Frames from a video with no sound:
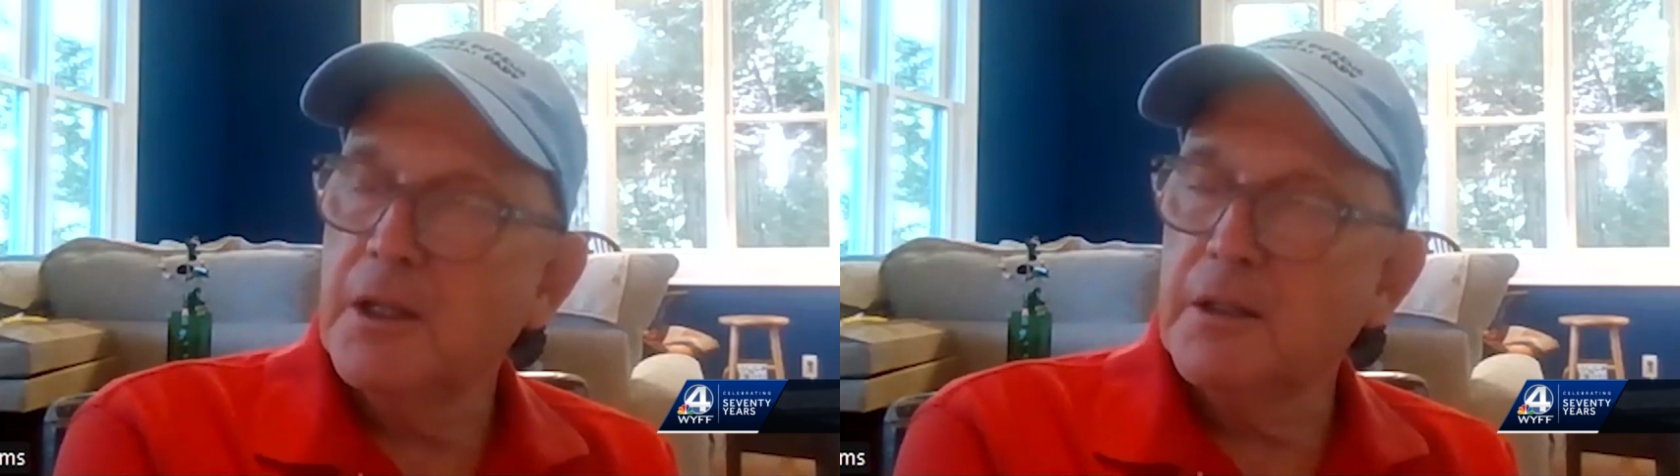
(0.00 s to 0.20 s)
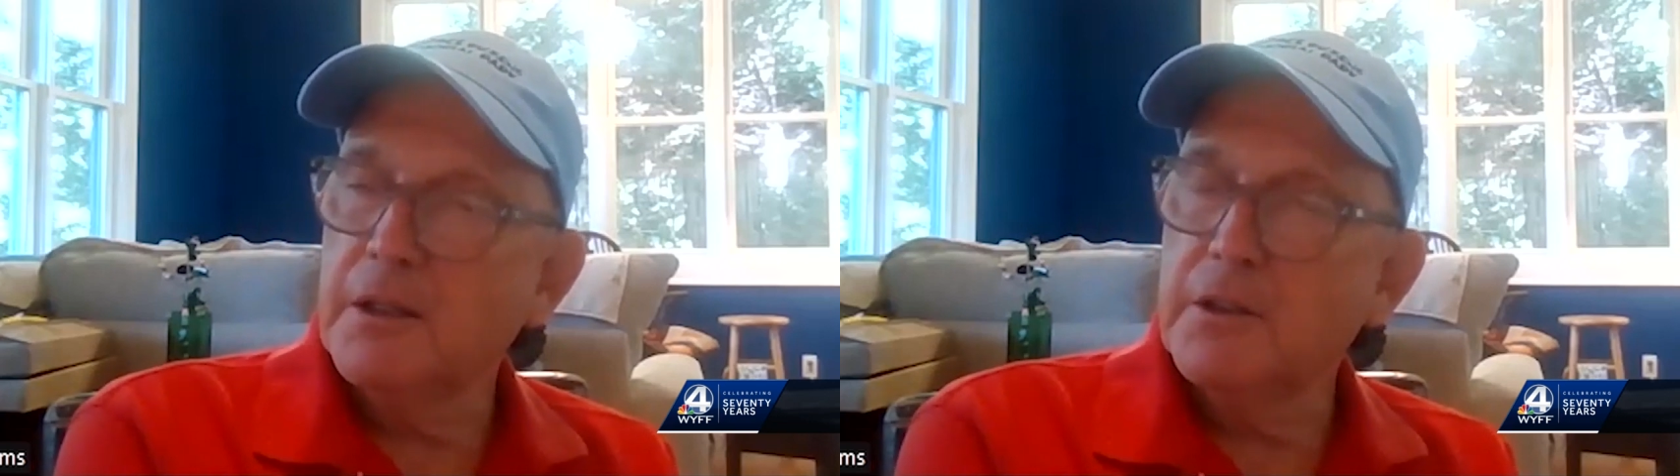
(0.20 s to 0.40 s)

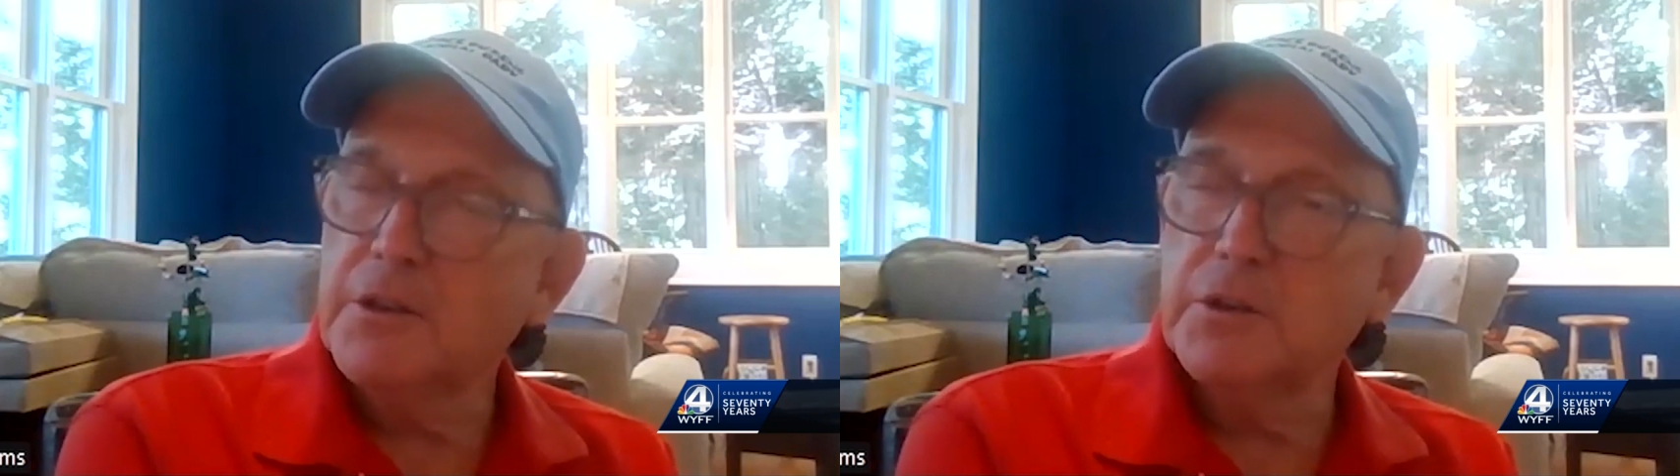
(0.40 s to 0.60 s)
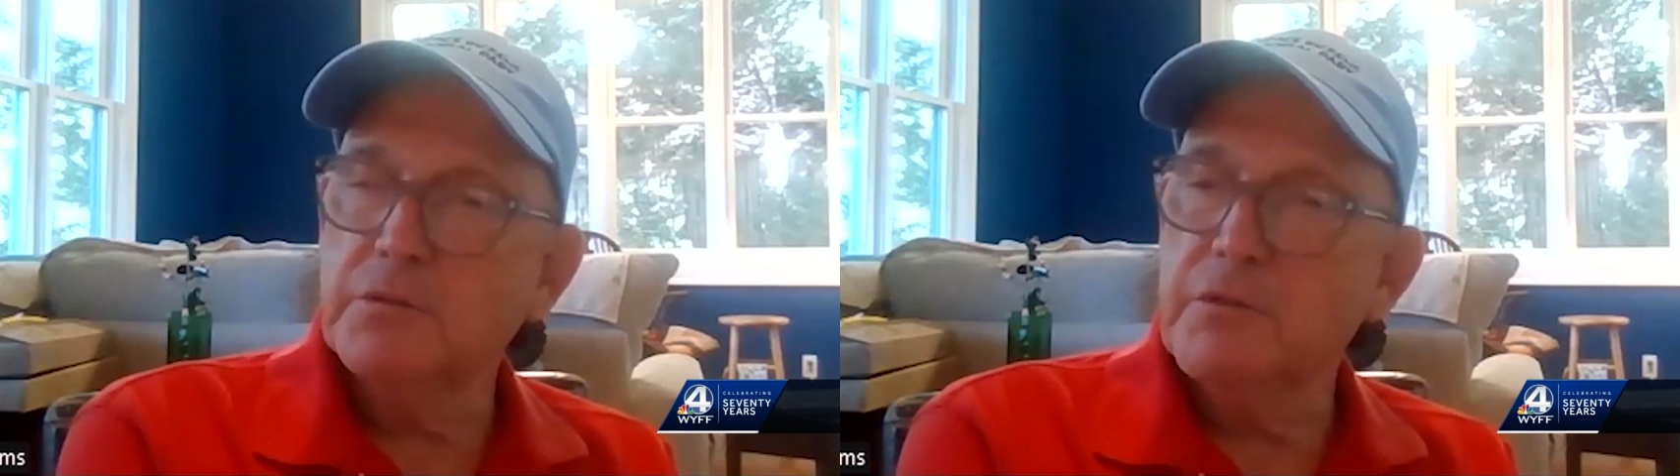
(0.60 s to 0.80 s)
that
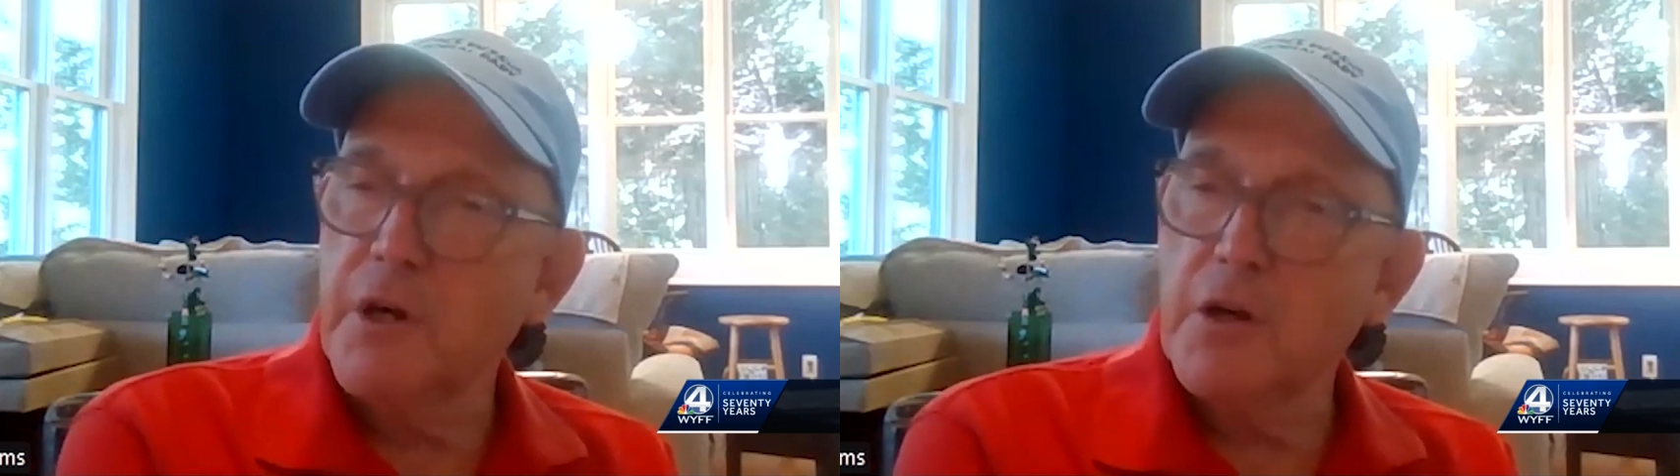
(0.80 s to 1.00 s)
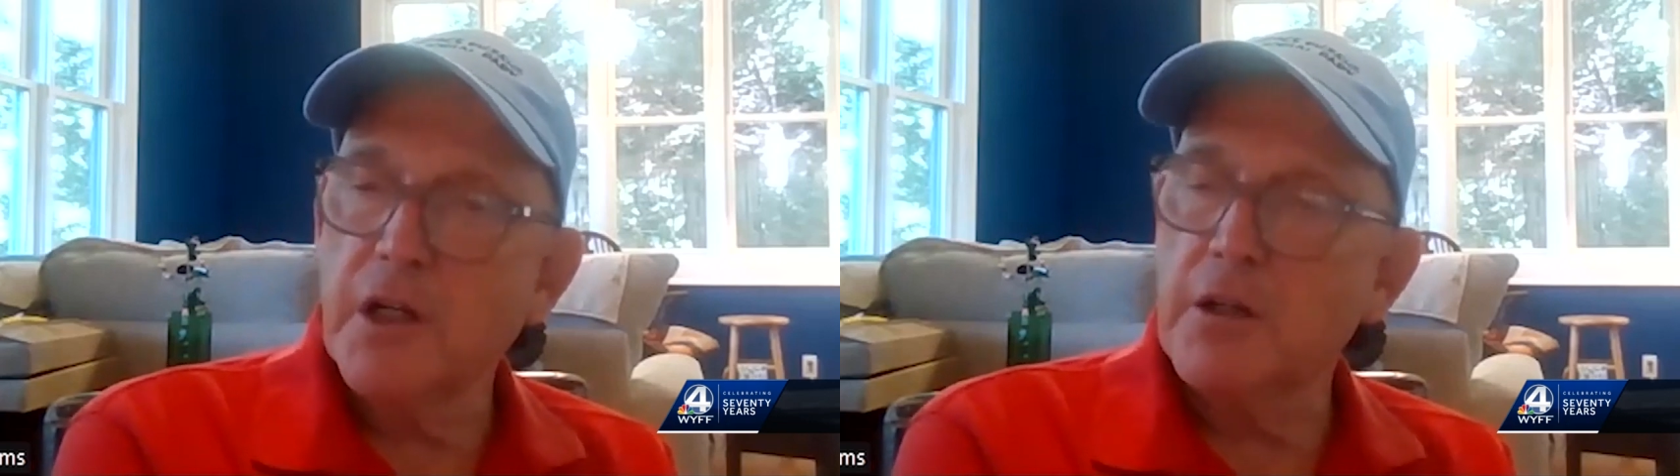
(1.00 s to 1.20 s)
this is
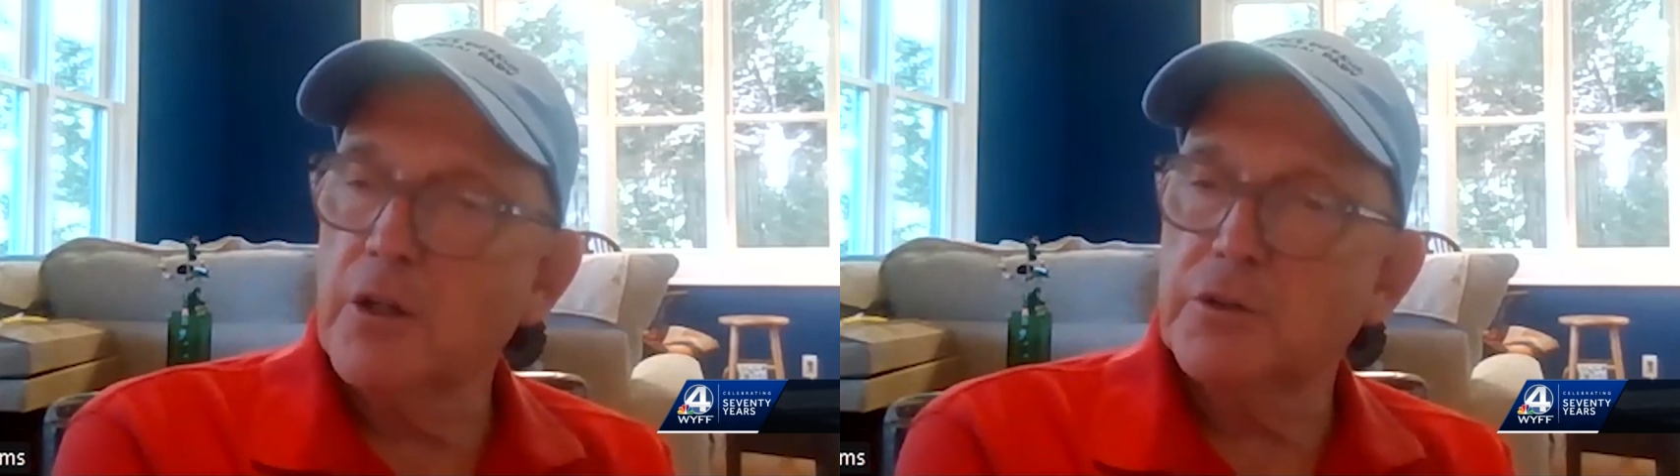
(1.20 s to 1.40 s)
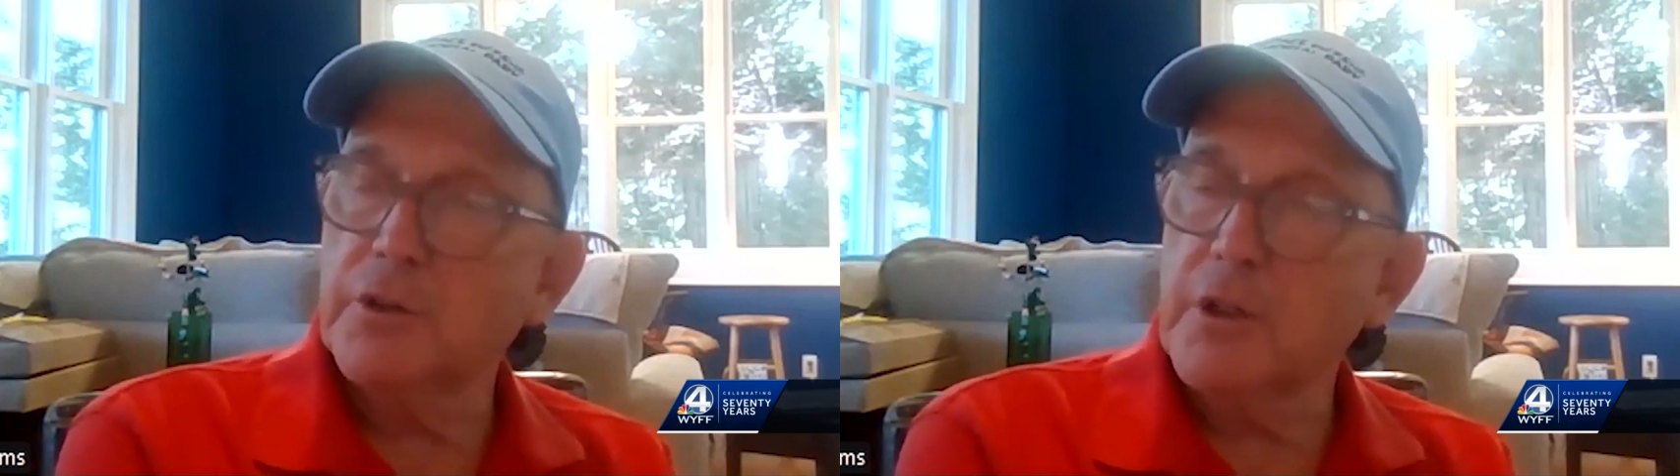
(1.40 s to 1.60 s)
very close